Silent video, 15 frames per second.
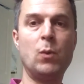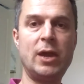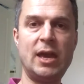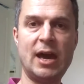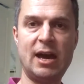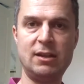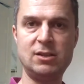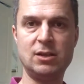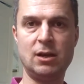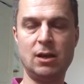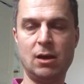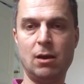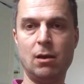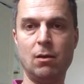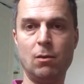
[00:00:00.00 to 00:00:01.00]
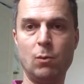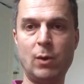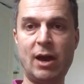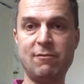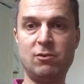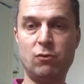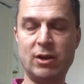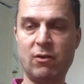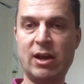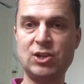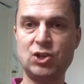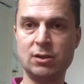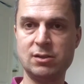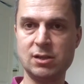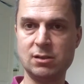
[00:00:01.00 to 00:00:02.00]
we have a
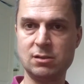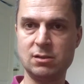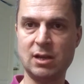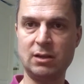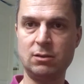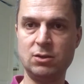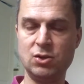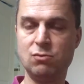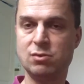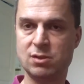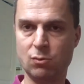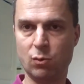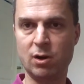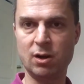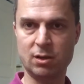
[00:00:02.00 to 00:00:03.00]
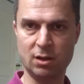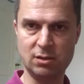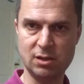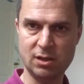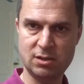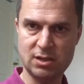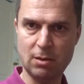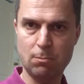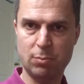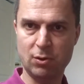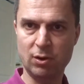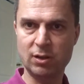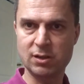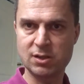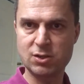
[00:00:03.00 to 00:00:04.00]
regression, since that used to work and at some
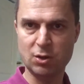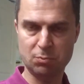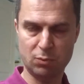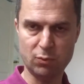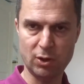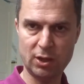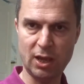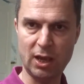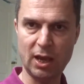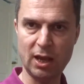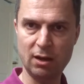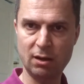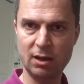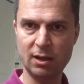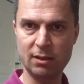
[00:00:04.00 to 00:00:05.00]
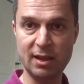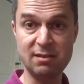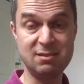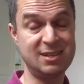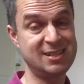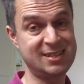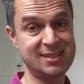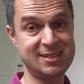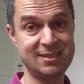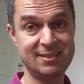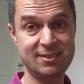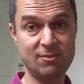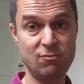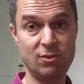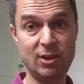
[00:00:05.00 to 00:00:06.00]
point it stopped working, and this
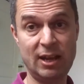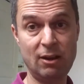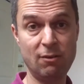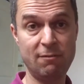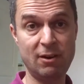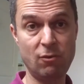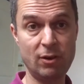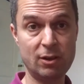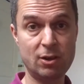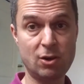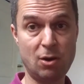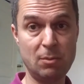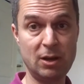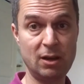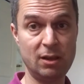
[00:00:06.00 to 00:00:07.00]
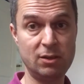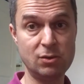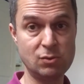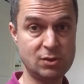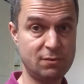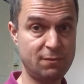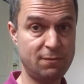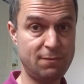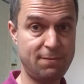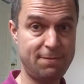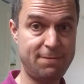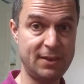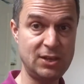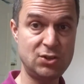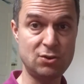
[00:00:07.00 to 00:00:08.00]
isn't really a very commonly used
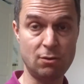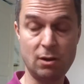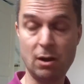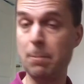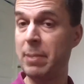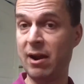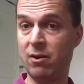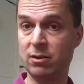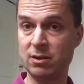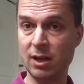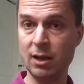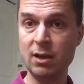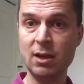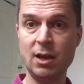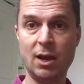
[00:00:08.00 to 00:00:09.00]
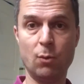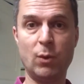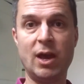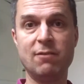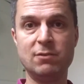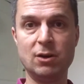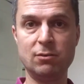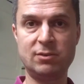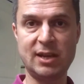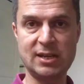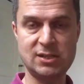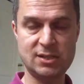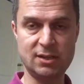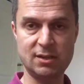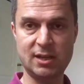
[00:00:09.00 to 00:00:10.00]
feature apparently, and we have no
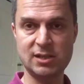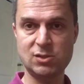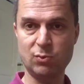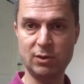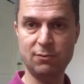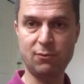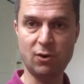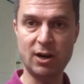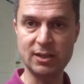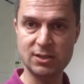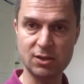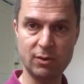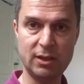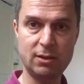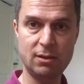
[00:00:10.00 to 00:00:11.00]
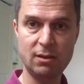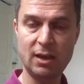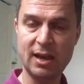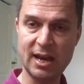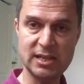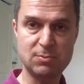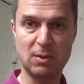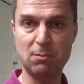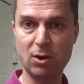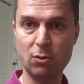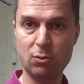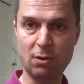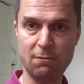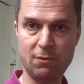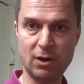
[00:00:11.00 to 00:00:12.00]
test in the test suite for it, so it has been
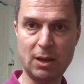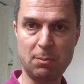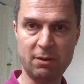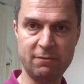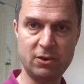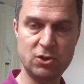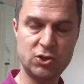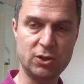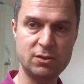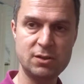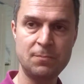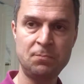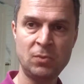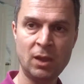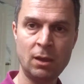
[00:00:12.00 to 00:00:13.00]
broken for a couple of versions.